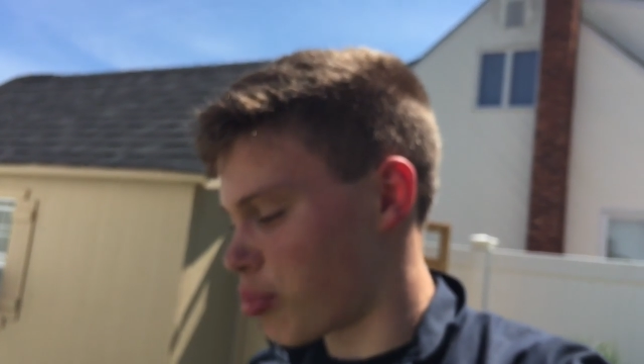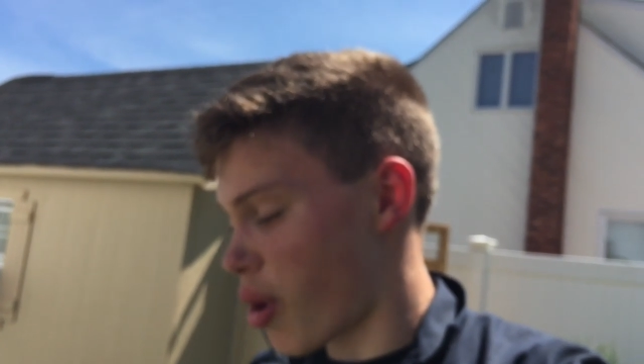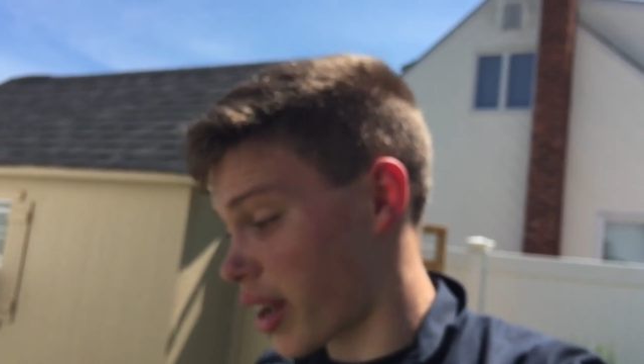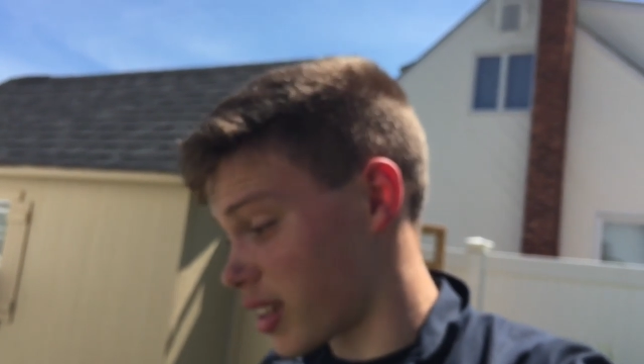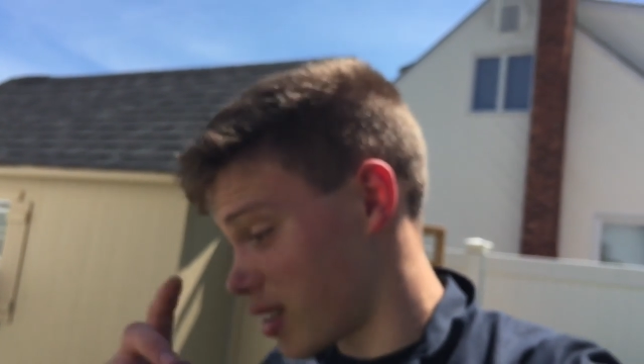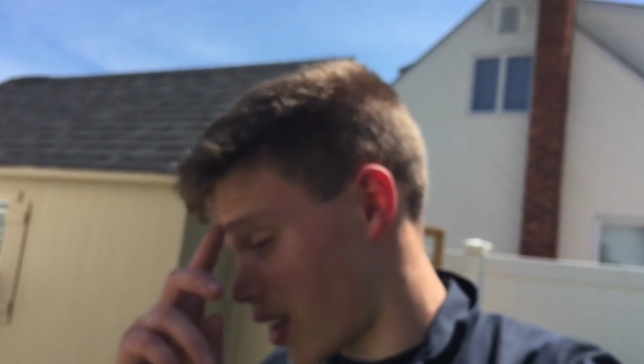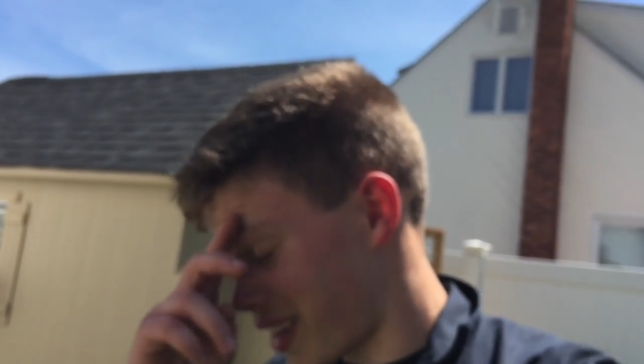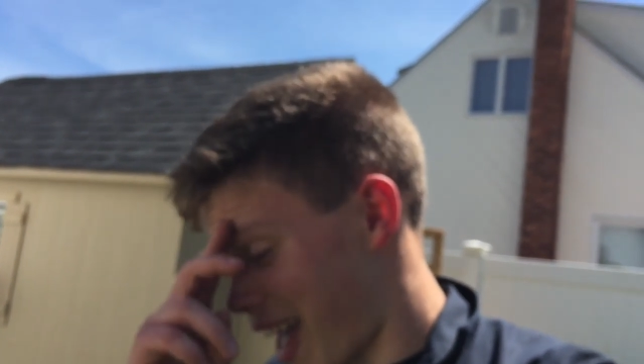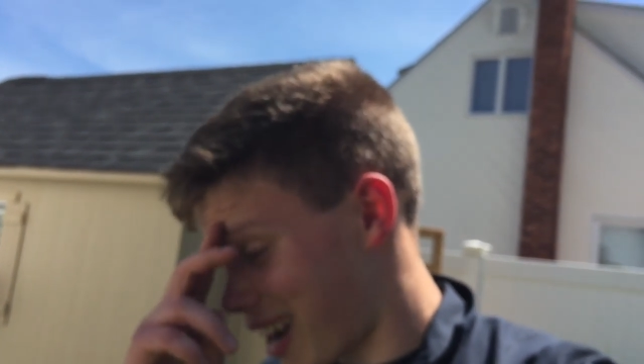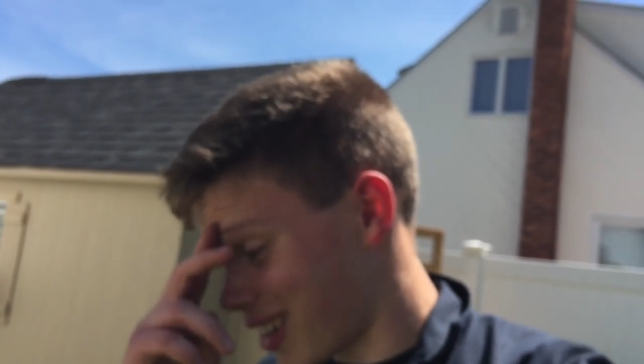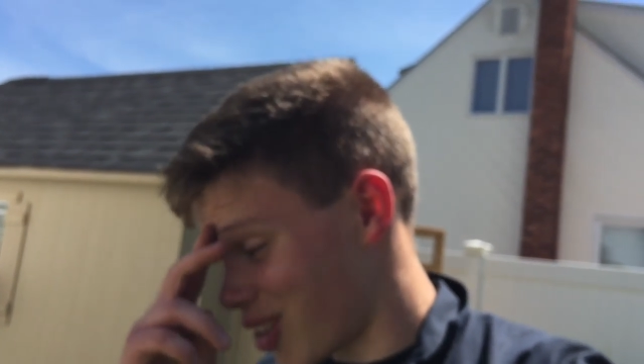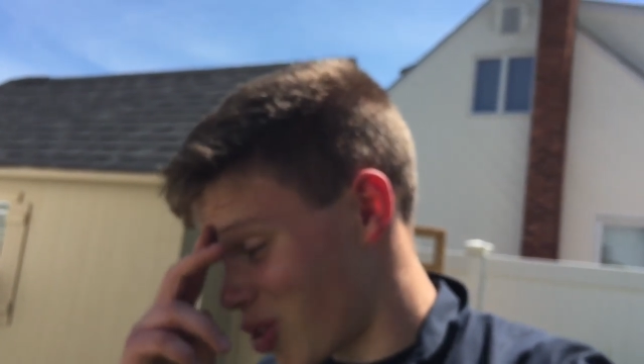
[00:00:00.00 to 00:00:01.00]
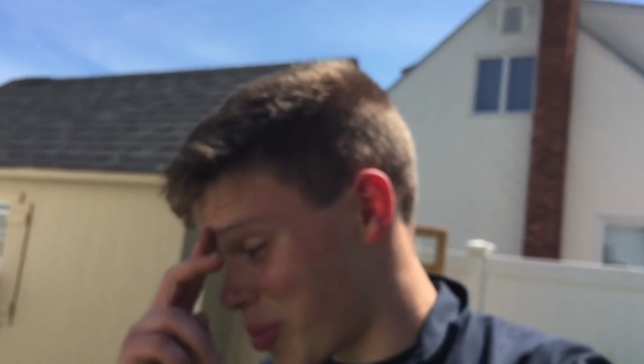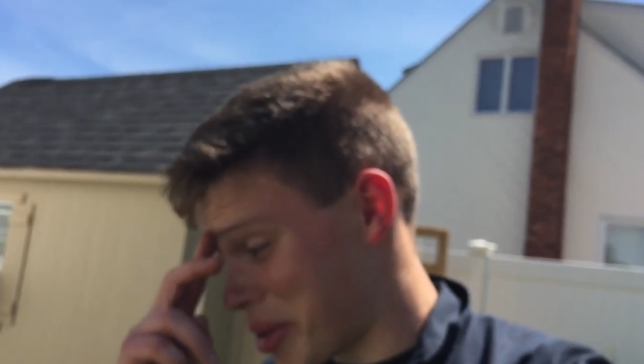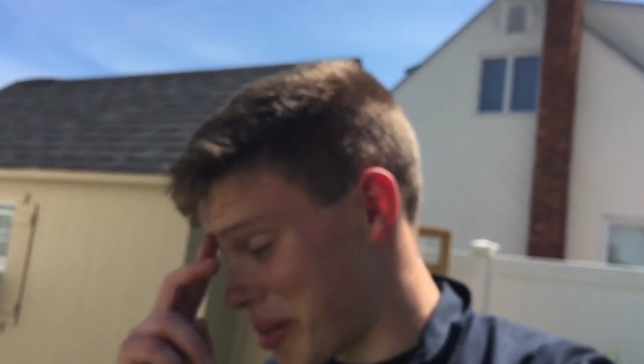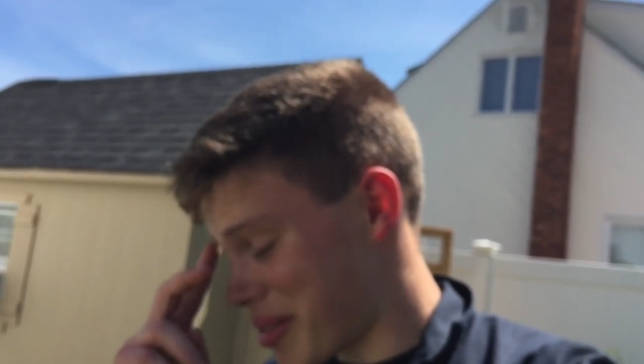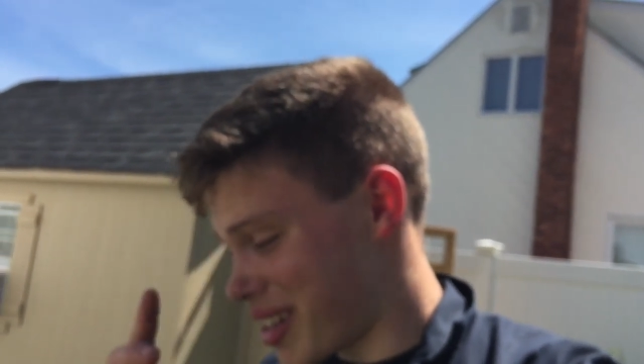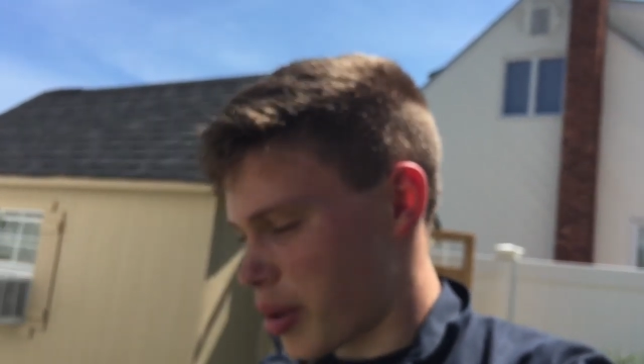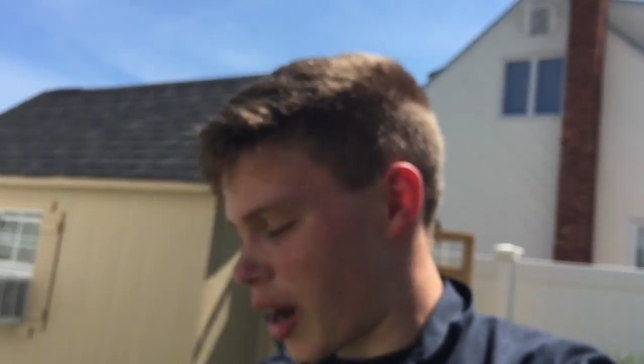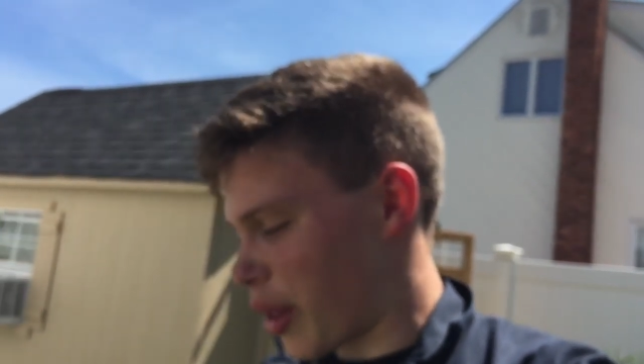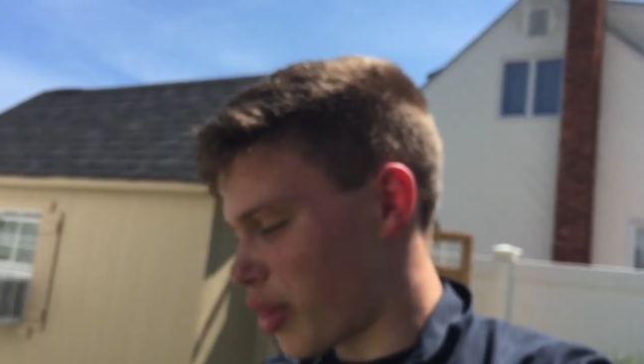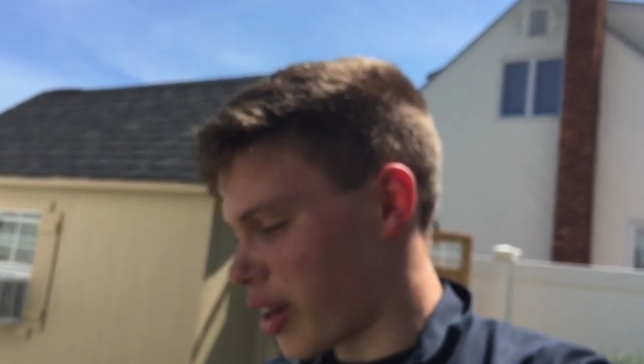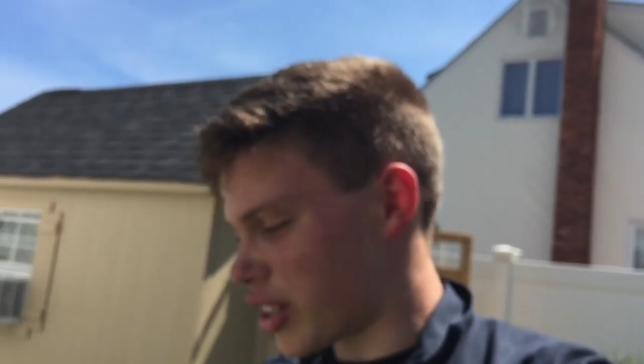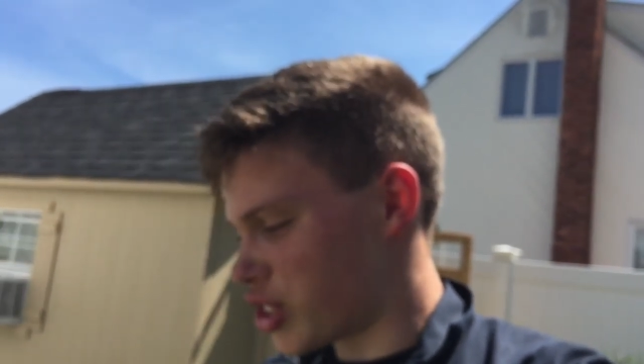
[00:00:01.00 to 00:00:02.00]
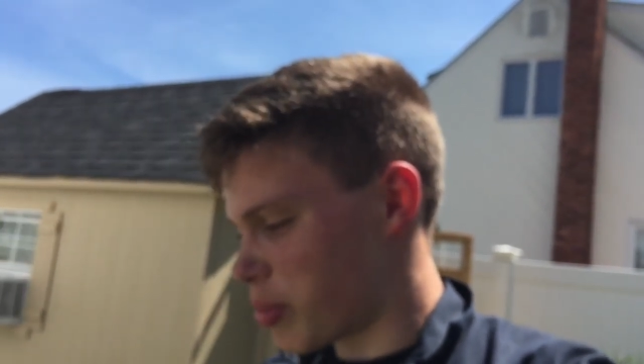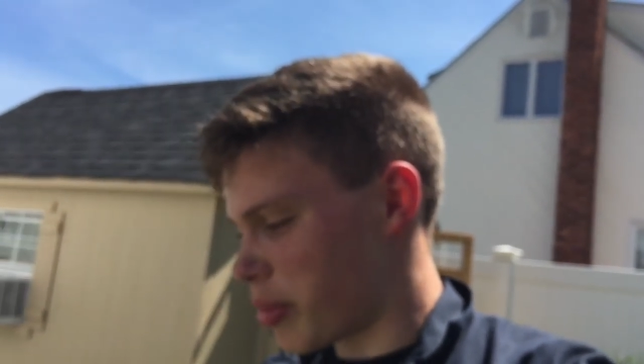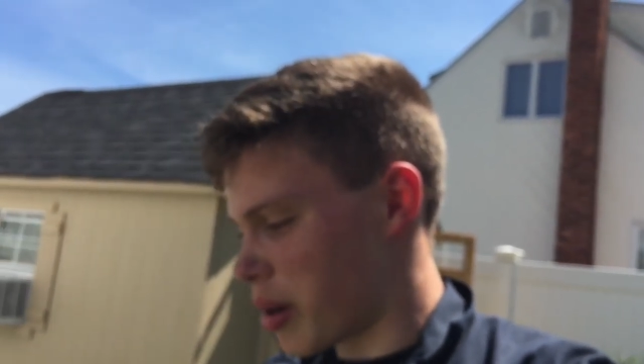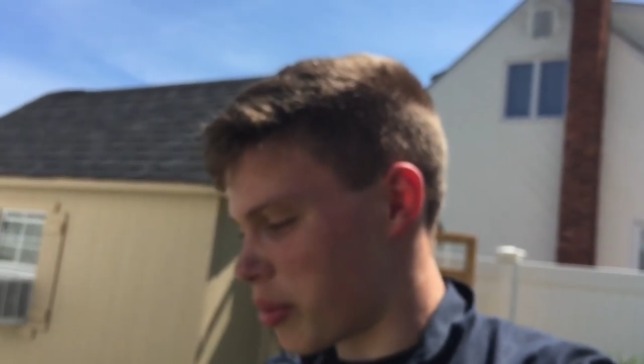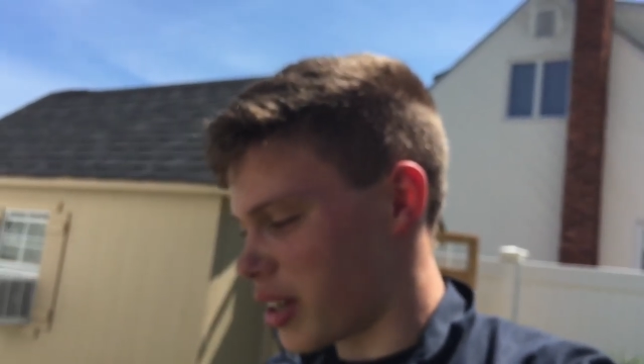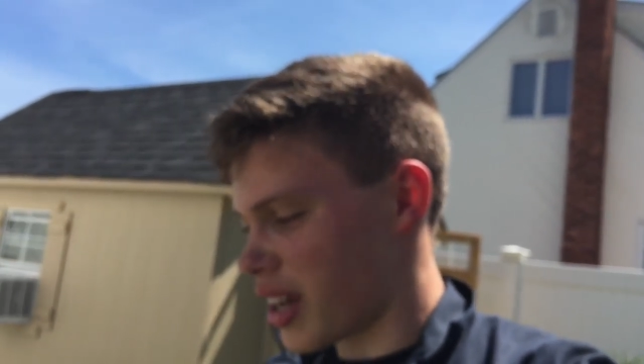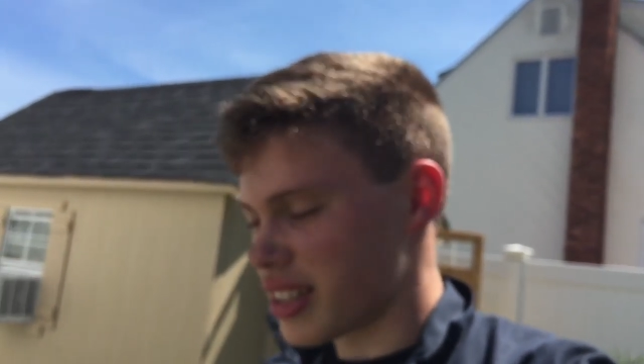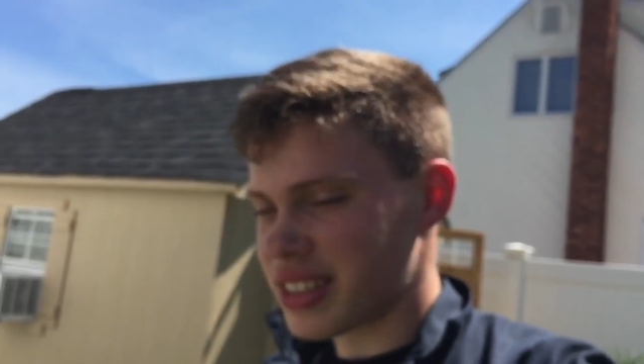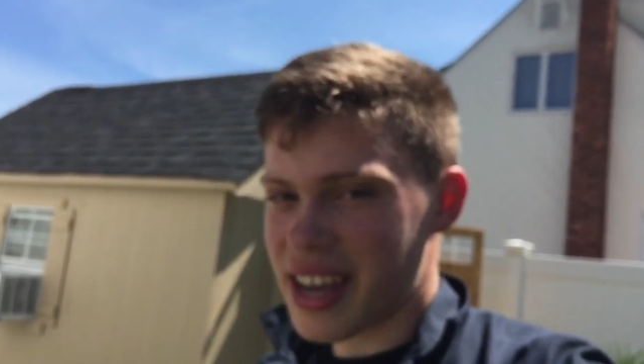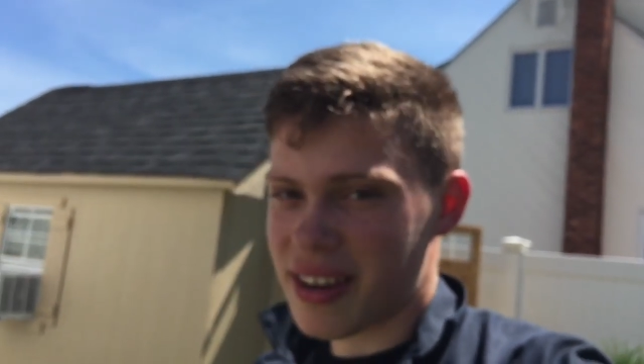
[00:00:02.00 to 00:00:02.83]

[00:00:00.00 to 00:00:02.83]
practice on that a little bit, but I think I should be able to get it